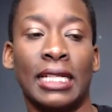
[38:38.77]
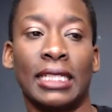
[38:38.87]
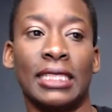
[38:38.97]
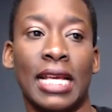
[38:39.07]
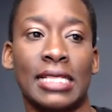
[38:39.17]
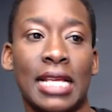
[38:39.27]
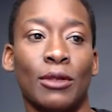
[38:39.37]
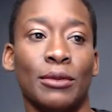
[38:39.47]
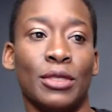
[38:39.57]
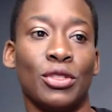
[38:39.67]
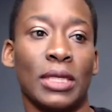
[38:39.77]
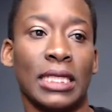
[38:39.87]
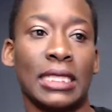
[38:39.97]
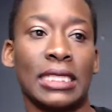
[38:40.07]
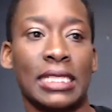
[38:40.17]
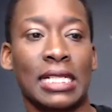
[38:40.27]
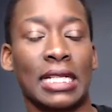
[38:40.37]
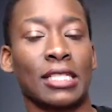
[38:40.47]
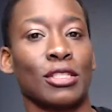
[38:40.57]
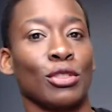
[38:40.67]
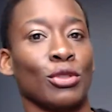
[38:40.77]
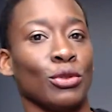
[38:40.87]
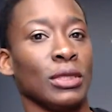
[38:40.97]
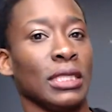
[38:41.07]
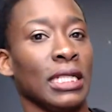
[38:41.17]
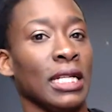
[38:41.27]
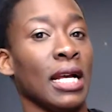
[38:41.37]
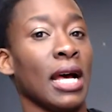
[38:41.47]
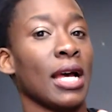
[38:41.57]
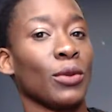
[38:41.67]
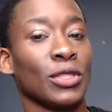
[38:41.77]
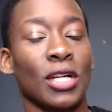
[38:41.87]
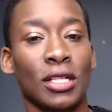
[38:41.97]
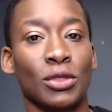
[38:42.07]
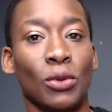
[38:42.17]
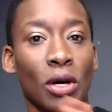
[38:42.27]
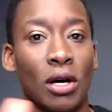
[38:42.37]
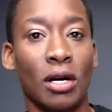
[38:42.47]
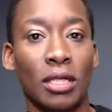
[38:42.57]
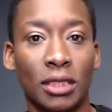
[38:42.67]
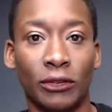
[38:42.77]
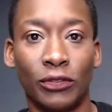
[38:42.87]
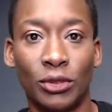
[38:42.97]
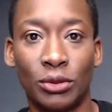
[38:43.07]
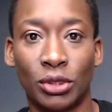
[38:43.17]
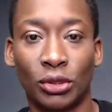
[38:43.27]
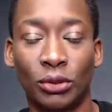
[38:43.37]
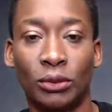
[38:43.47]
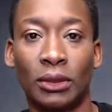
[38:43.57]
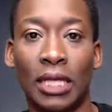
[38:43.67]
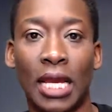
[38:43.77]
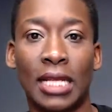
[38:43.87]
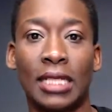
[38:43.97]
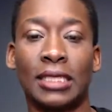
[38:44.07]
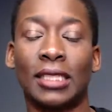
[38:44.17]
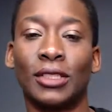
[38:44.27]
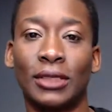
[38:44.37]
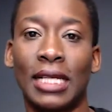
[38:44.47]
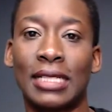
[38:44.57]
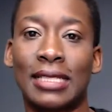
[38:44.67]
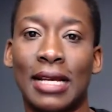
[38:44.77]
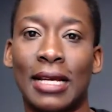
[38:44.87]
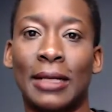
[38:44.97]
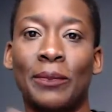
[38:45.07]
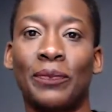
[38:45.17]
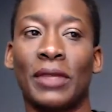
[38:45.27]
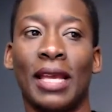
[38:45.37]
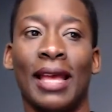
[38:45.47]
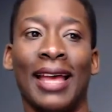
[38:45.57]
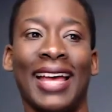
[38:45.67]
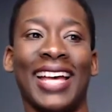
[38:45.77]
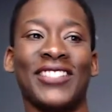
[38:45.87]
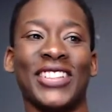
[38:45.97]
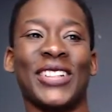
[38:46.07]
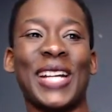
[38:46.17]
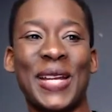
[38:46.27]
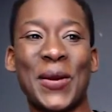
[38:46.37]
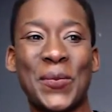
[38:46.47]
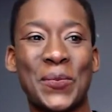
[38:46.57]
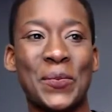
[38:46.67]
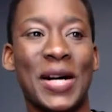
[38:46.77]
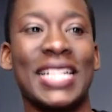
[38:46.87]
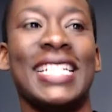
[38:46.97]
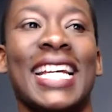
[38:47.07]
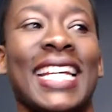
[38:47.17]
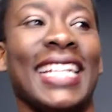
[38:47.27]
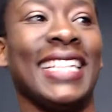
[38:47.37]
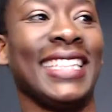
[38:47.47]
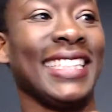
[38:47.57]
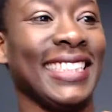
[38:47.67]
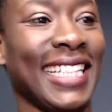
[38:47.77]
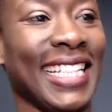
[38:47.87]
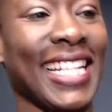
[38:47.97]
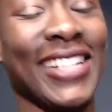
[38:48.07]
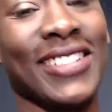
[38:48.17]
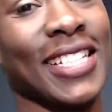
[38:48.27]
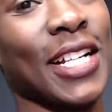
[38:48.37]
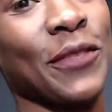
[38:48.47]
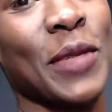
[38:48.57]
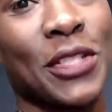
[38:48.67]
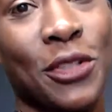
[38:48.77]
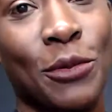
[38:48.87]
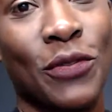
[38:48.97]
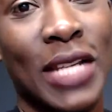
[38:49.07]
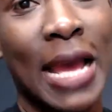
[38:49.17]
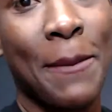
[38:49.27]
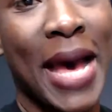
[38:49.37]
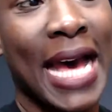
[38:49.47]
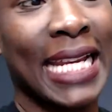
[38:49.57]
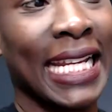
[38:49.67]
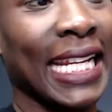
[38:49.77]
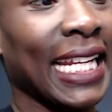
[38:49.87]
And yes, I will be joining a dance class soon. I will talk to all of you soon. And until next time, have a great Monday. Take care of yourself. Make sure you're moving that body.